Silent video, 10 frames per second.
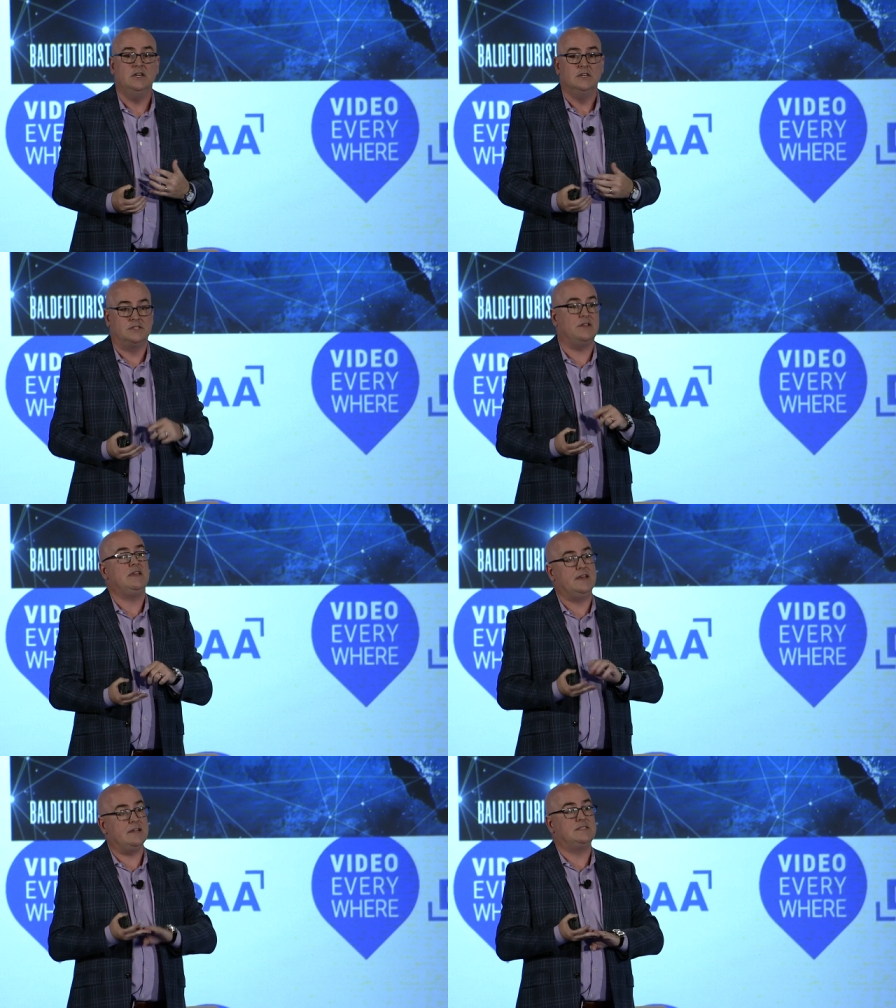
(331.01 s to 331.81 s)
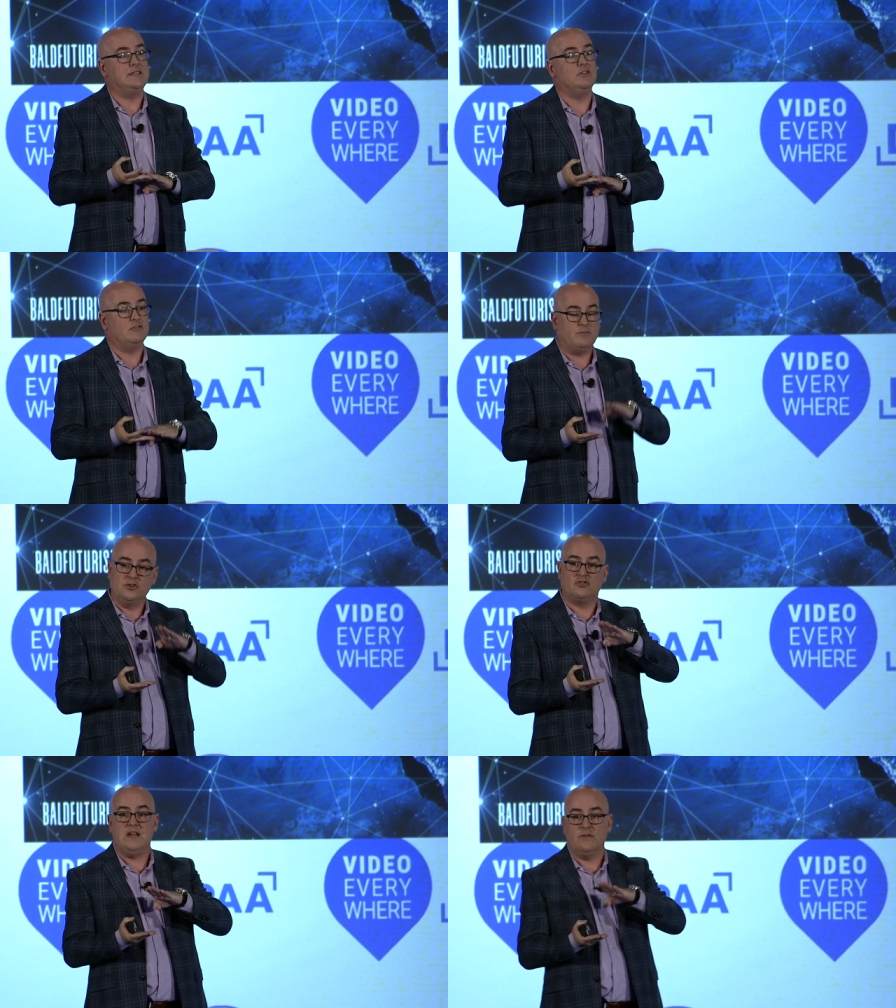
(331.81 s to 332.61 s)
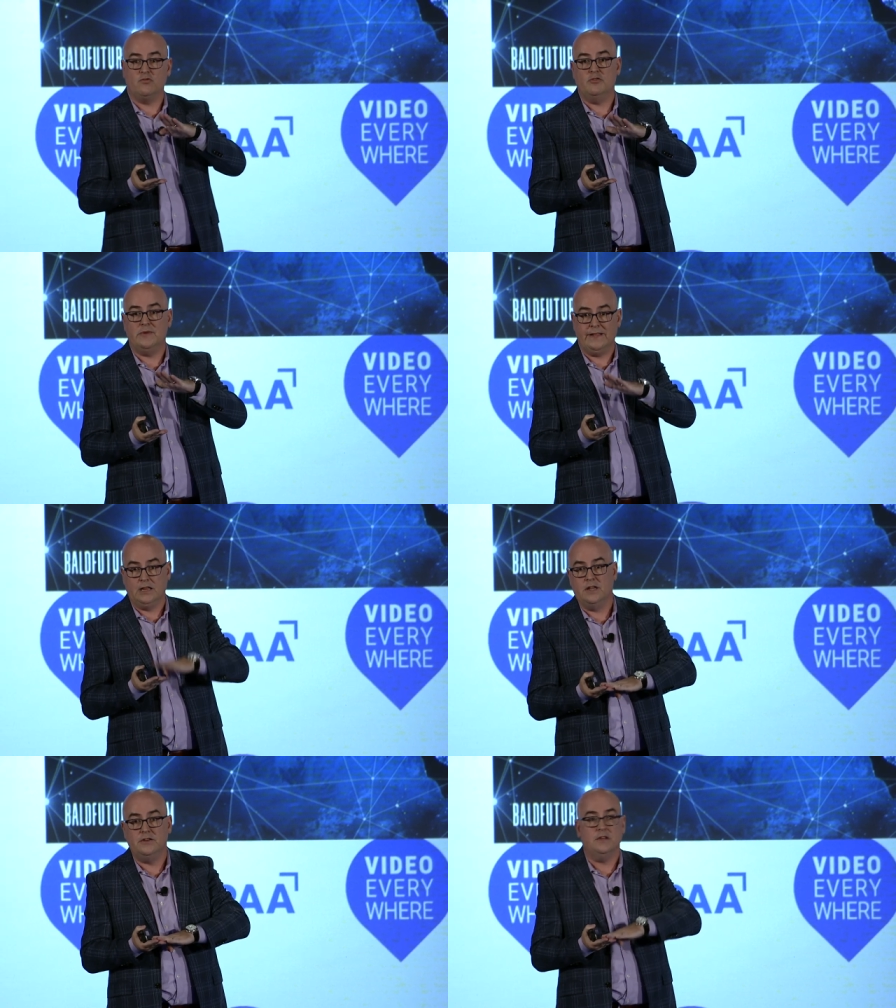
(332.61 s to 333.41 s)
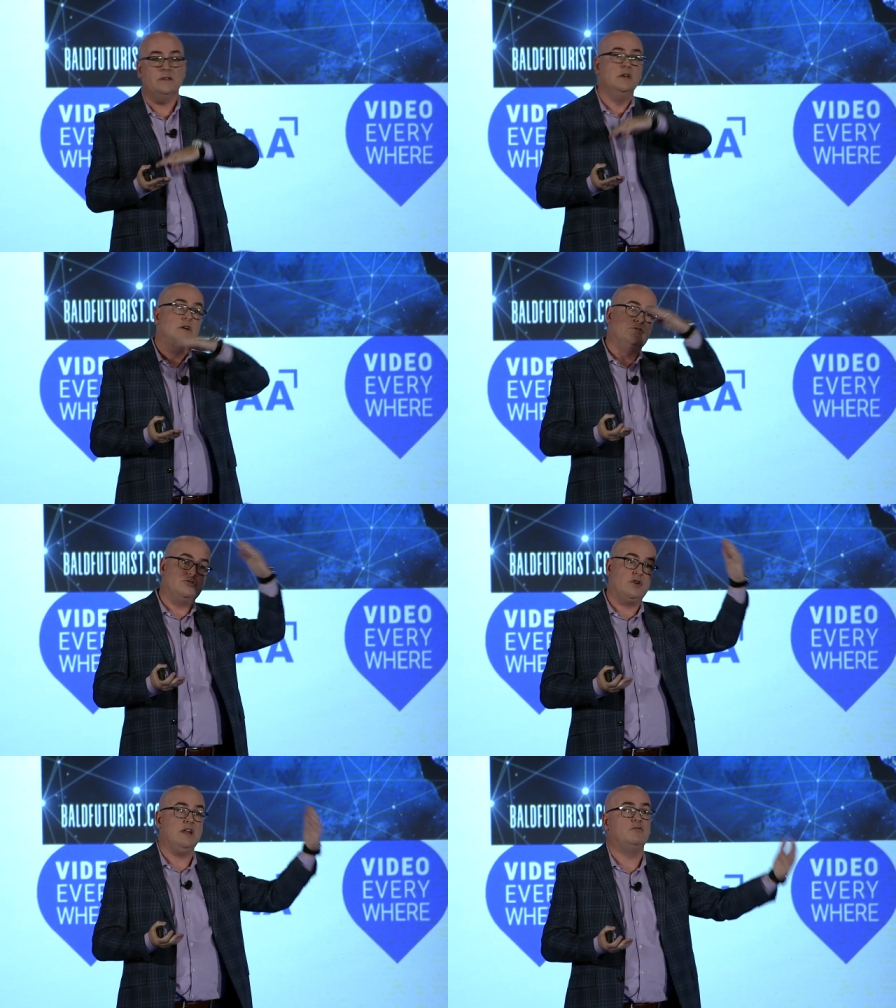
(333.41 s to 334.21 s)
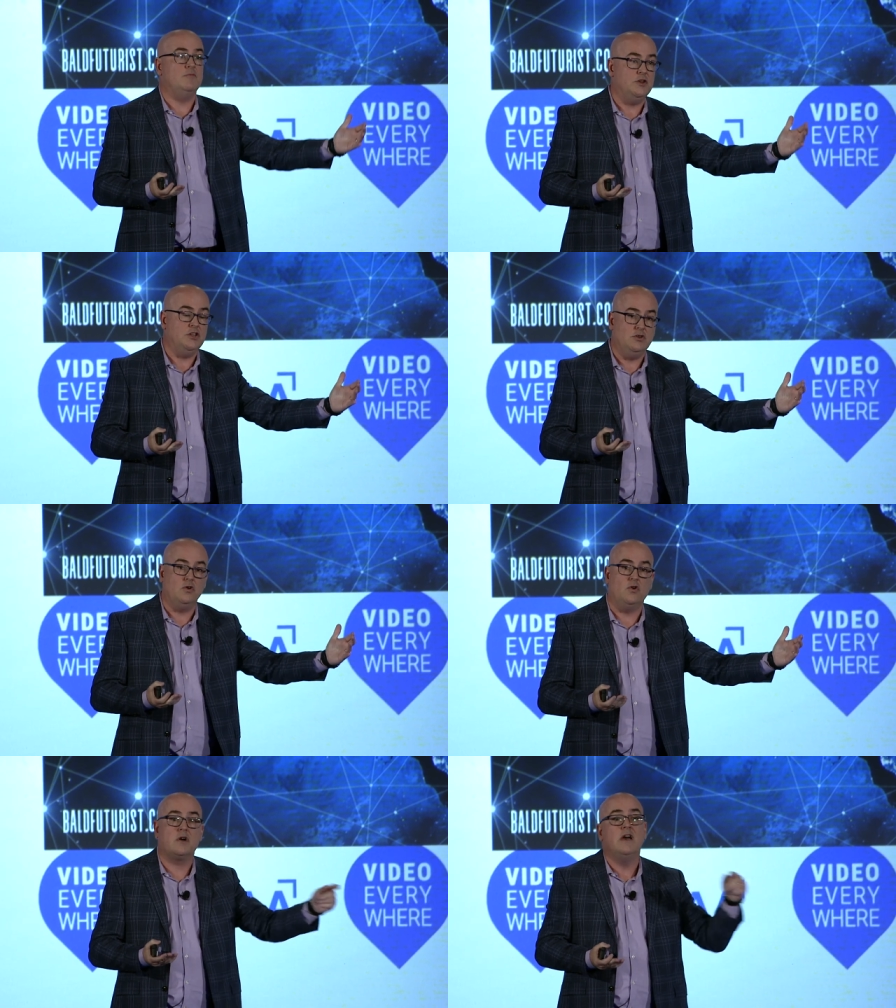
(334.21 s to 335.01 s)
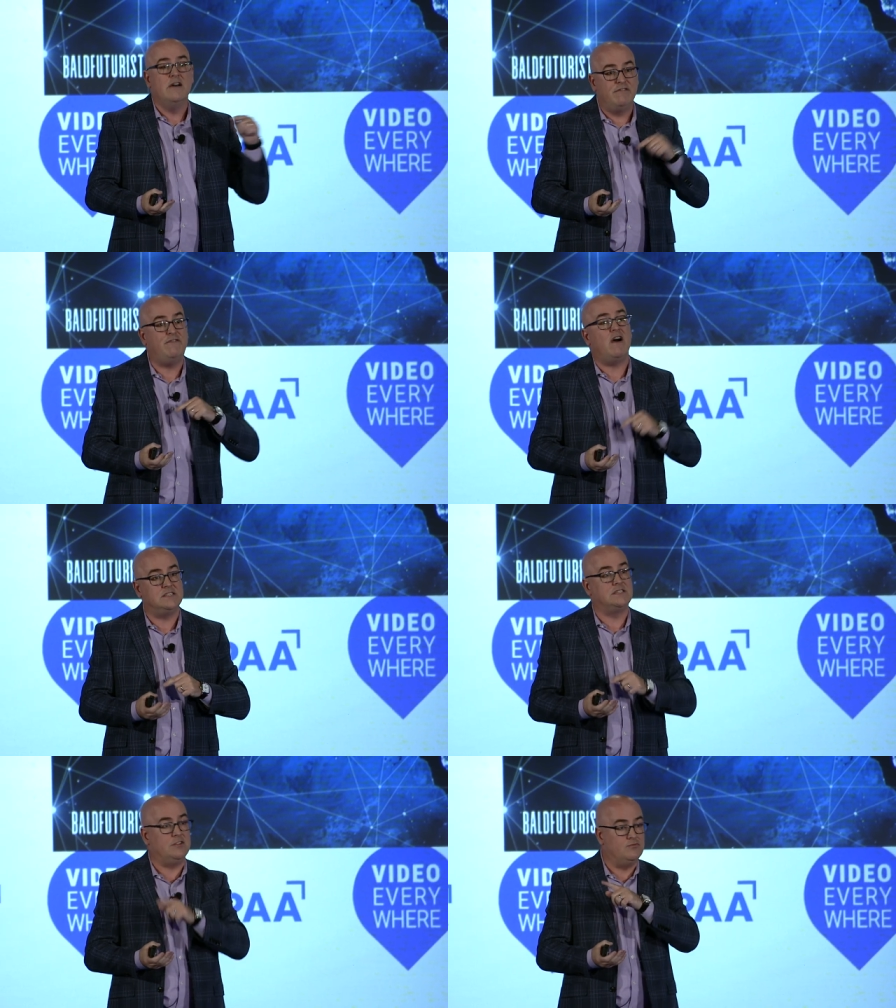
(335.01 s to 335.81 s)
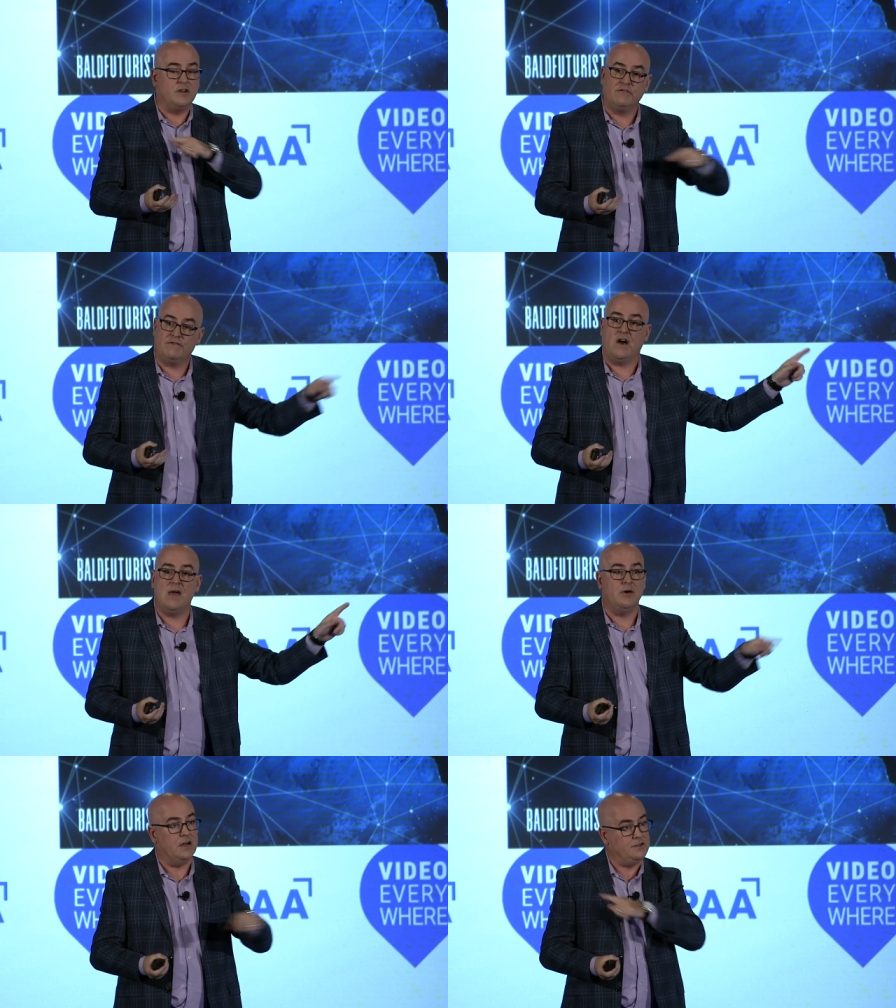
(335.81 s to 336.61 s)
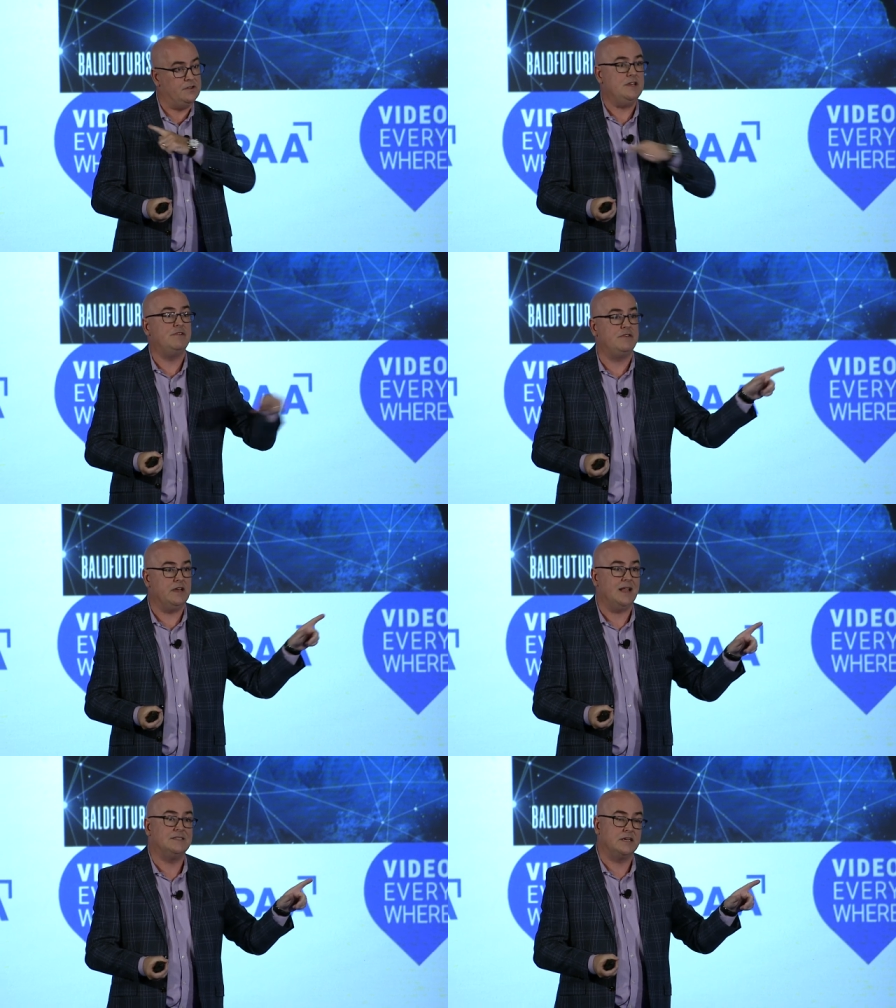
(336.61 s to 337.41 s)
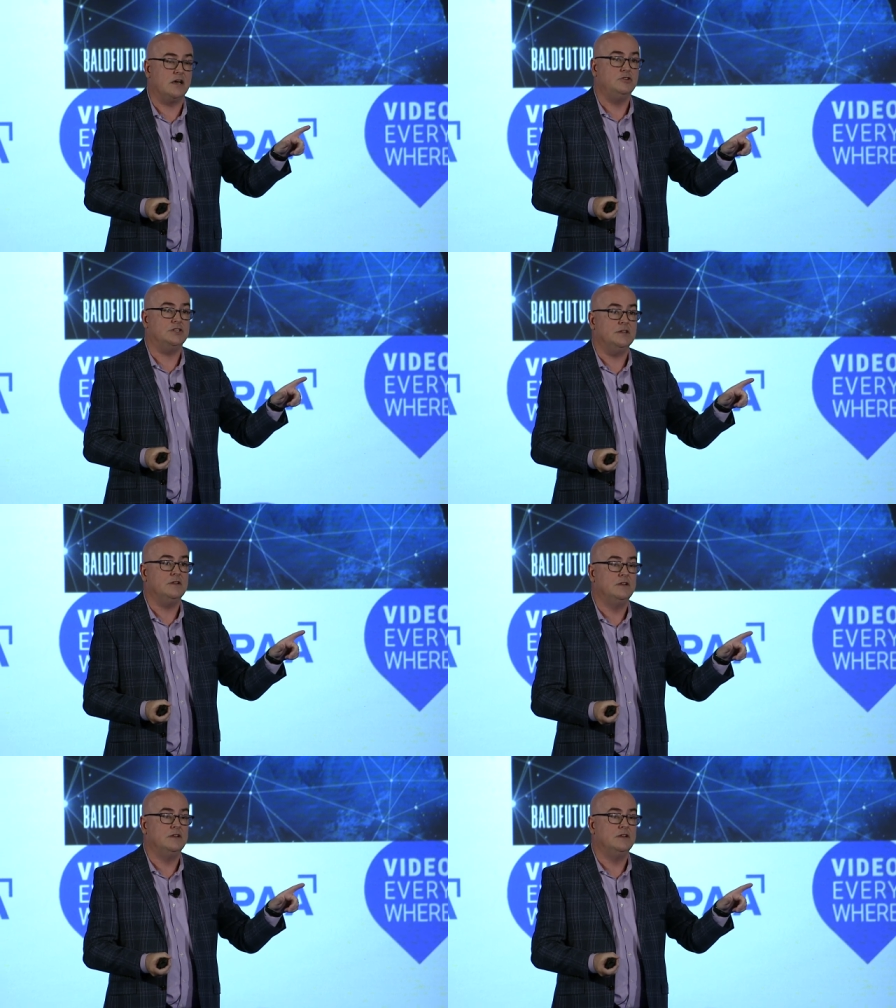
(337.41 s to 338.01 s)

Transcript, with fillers: so they can get a signal from a trading room in London to a trading room in New York faster than running fiber underneath the Atlantic Ocean.